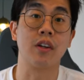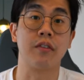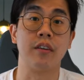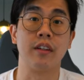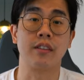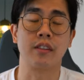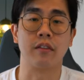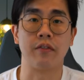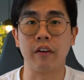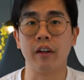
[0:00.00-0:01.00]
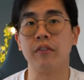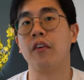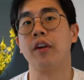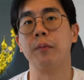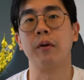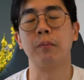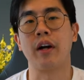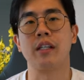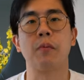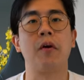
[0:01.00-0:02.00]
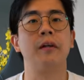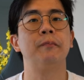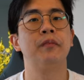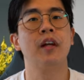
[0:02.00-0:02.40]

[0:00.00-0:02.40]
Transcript: of its very affordable price point.